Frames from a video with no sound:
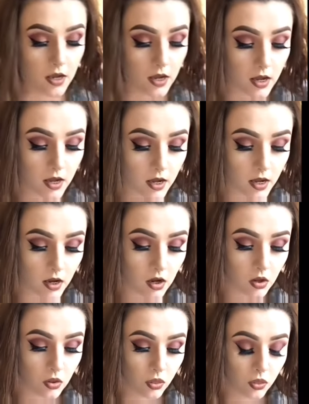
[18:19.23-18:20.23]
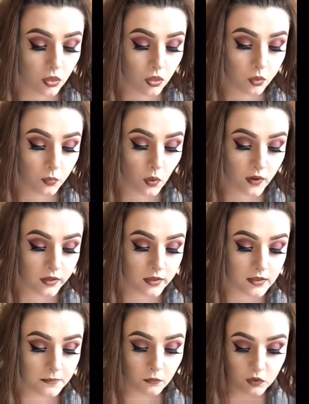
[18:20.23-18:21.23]
The
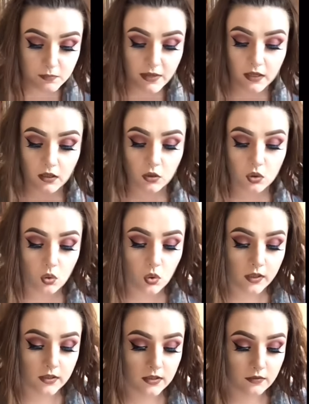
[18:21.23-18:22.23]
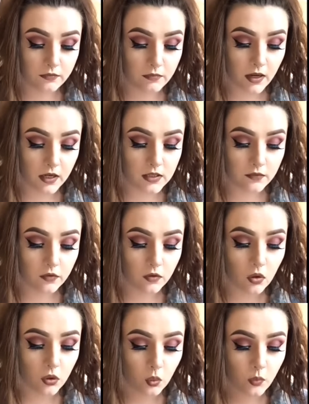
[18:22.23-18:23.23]
wind was making talking
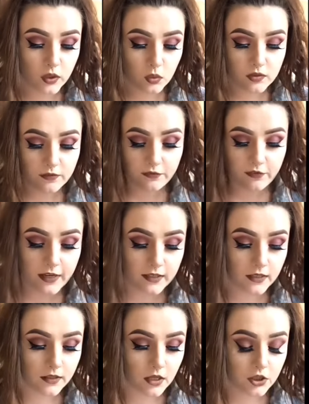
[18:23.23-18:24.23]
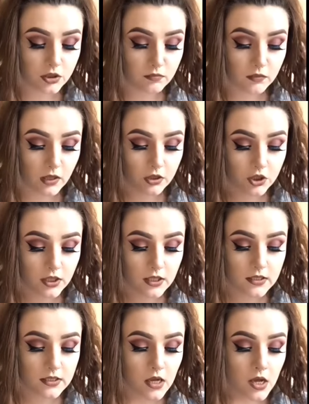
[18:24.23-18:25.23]
difficult. The wind was flecking their
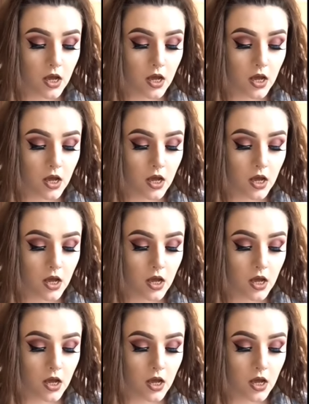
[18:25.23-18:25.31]
cheeks.